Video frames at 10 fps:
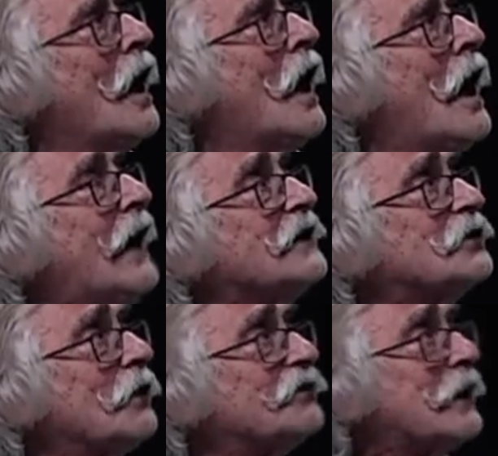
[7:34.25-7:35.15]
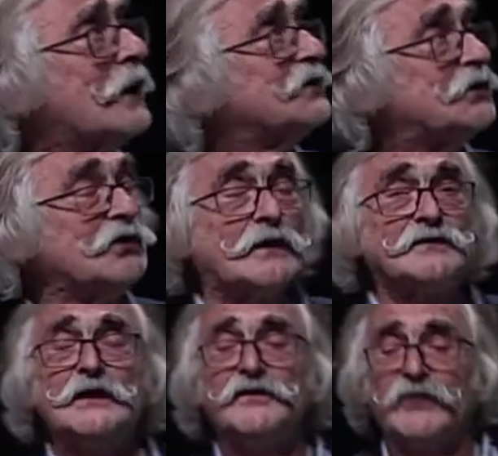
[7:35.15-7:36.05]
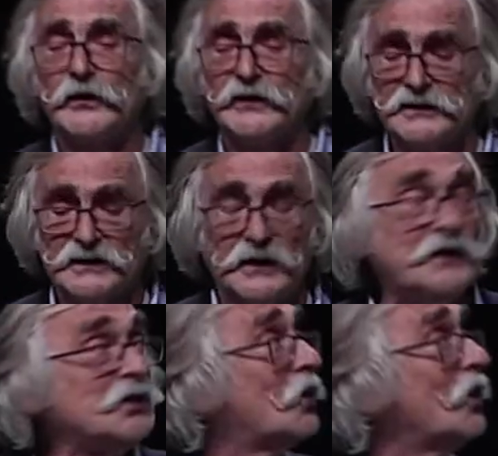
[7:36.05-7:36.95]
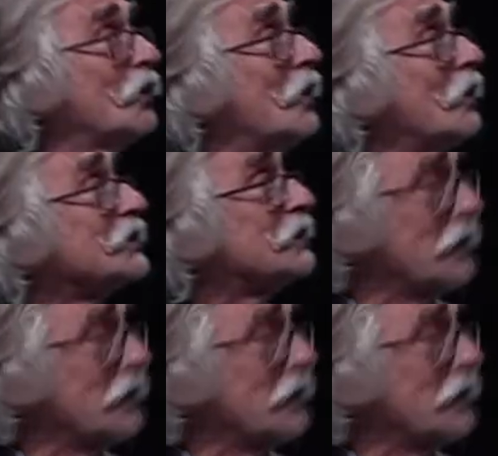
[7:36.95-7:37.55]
And sometimes you have difference in colors.